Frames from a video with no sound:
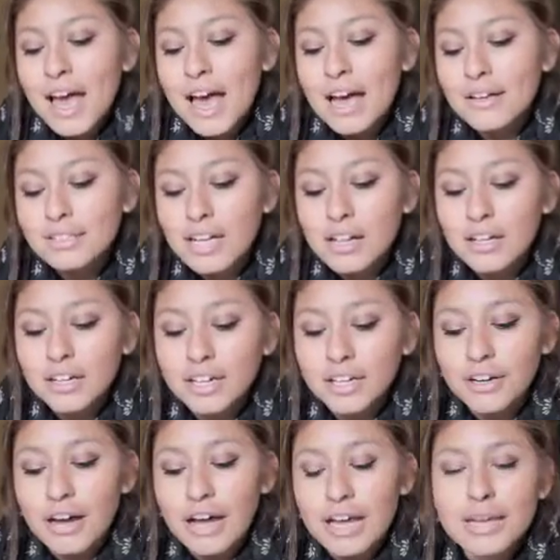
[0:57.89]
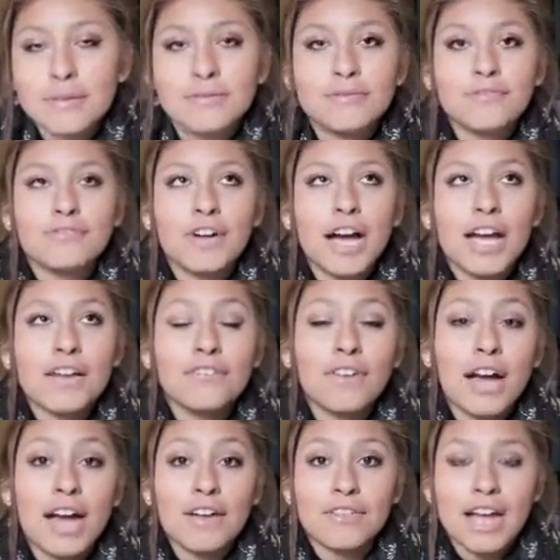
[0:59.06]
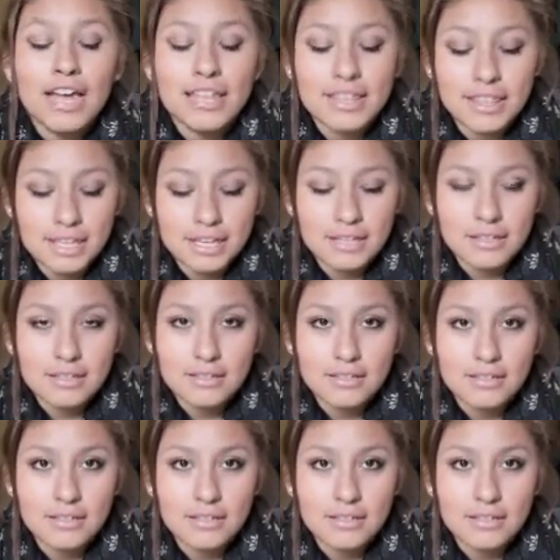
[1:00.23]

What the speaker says: How tall are you? I am 5'5", I think.